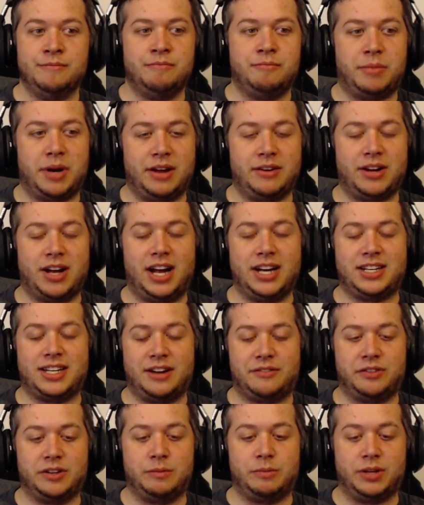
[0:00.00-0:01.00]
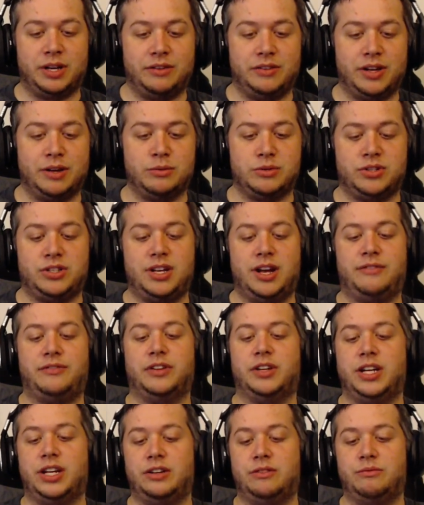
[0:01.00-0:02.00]
But I definitely believe it was
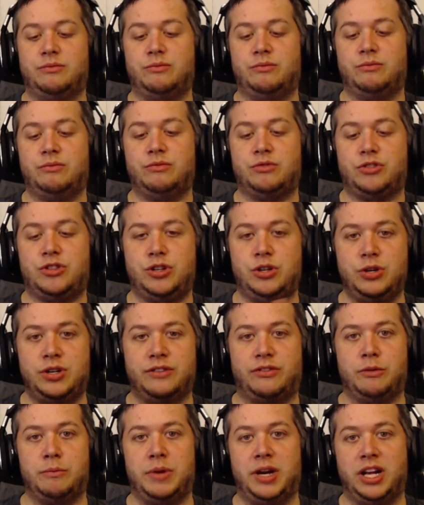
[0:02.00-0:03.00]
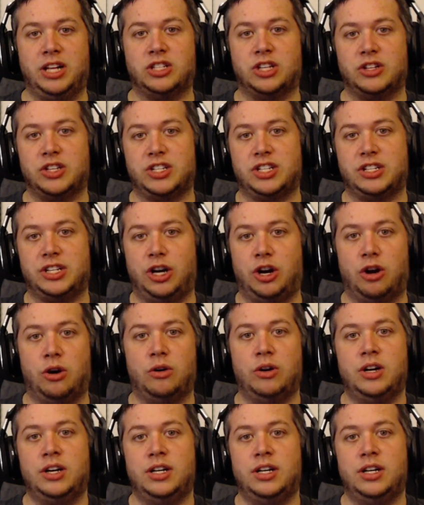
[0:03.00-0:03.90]
definitely two different meanings on this, you know,